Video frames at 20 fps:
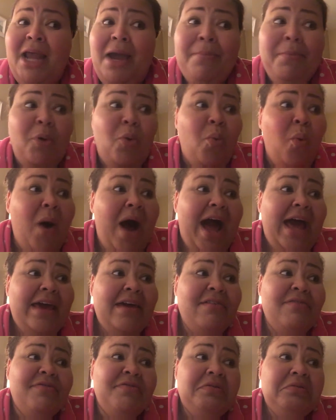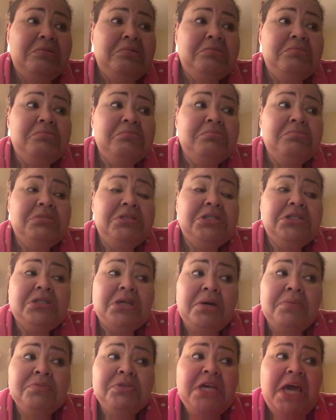I'm a wife
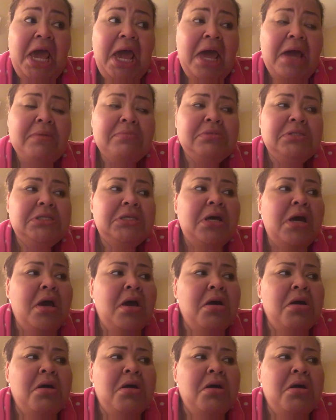sometimes.